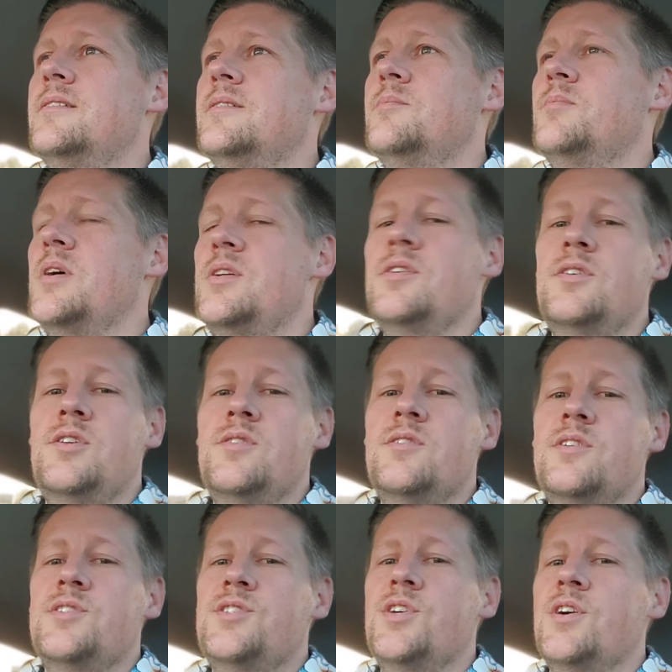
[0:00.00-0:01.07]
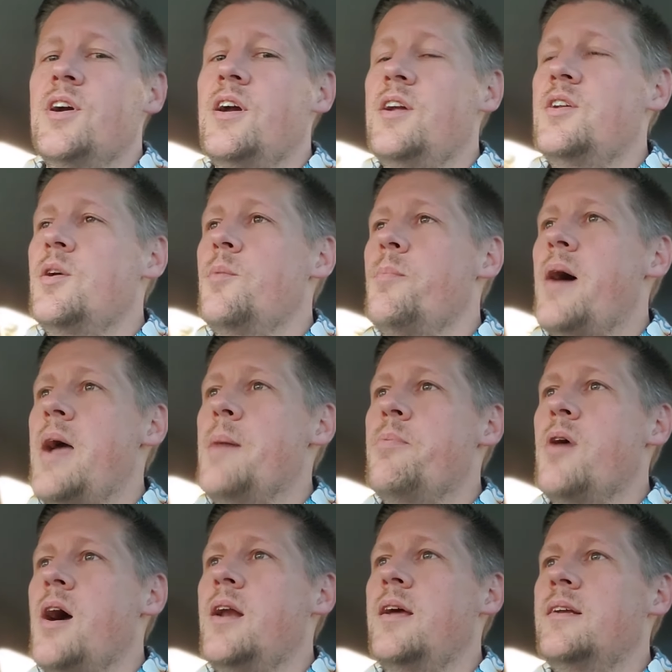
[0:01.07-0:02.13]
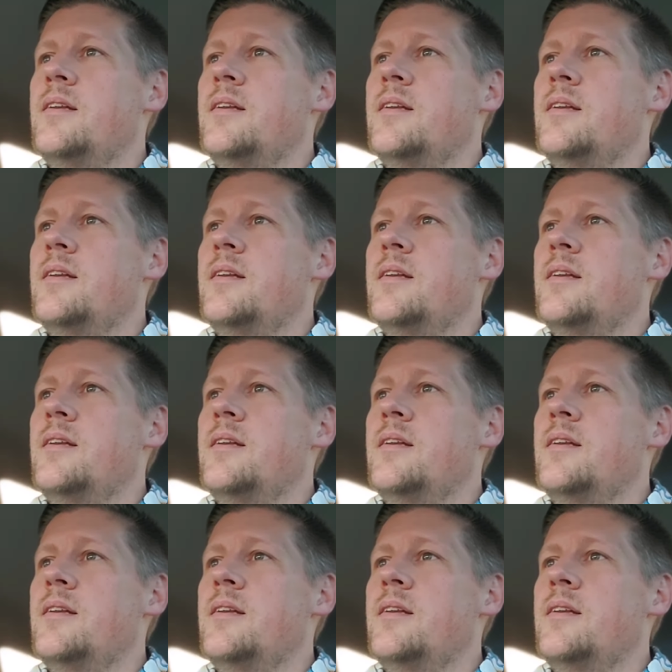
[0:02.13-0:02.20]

But you're using sugar, and your byproduct